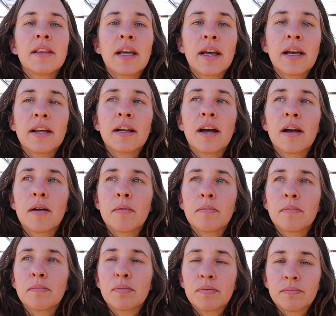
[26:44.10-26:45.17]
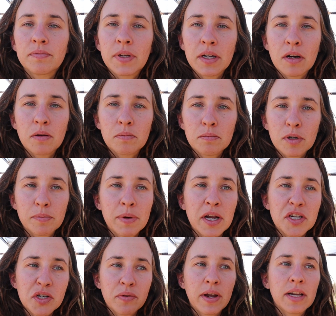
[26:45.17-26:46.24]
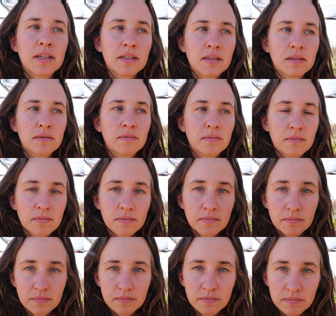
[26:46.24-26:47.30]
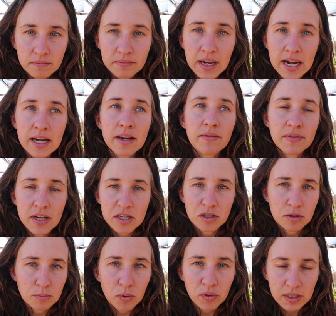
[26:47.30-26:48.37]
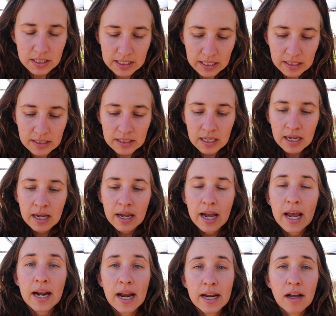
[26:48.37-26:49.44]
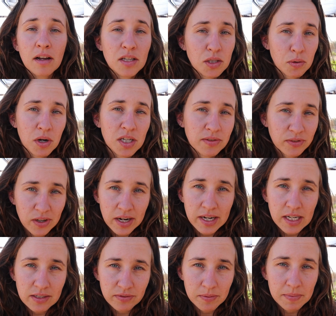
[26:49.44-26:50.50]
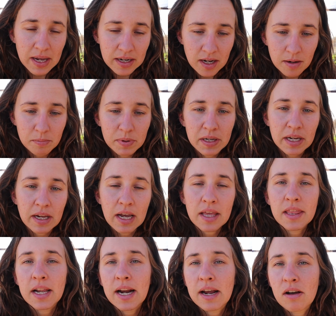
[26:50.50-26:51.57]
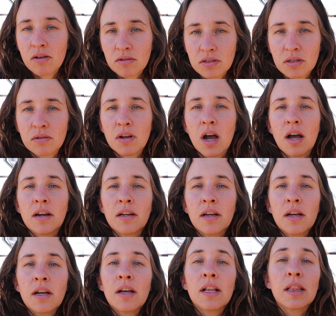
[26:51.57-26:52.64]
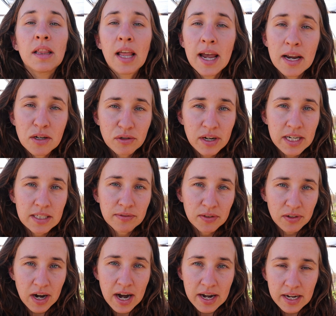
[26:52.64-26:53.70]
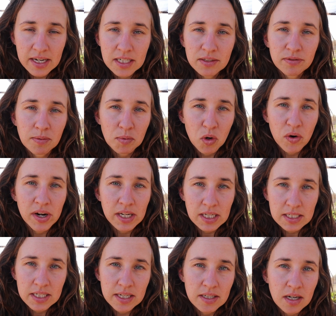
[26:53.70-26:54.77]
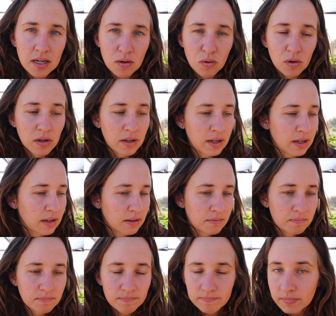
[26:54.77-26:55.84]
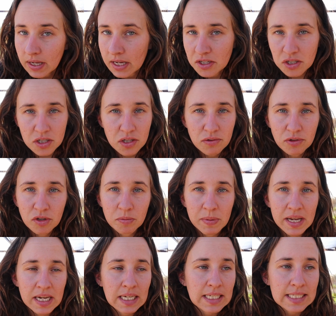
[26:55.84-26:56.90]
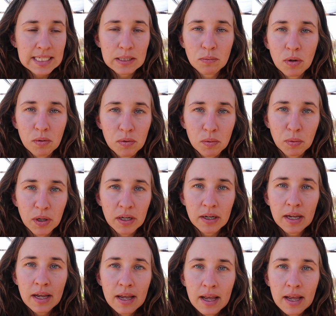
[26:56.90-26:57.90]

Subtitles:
that you know, perpetuates native desert-born seeds, and I got squash varieties from that company. And then I also got landrace varieties from goingtoseed.org and just threw them in, see what would work.